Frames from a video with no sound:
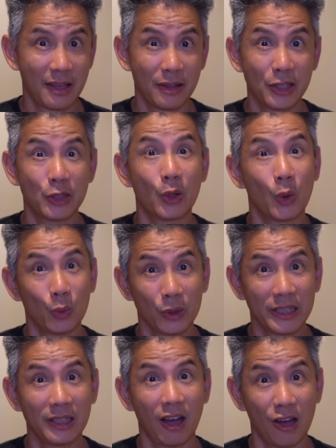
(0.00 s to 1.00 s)
then your
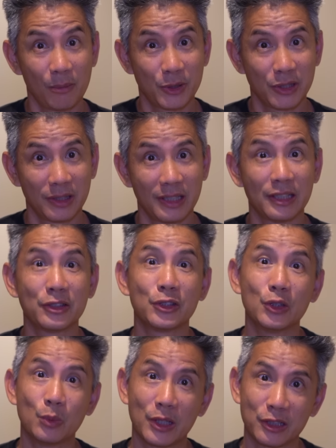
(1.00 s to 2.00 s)
only option is
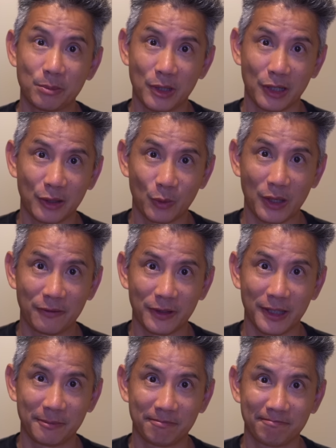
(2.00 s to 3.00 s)
to rent a Pocket
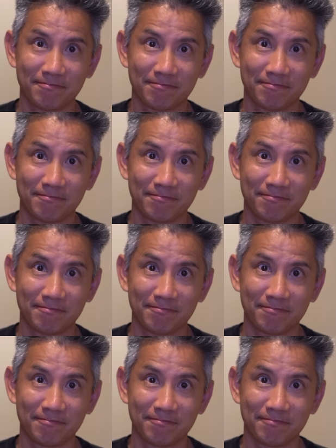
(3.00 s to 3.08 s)
Wi-Fi.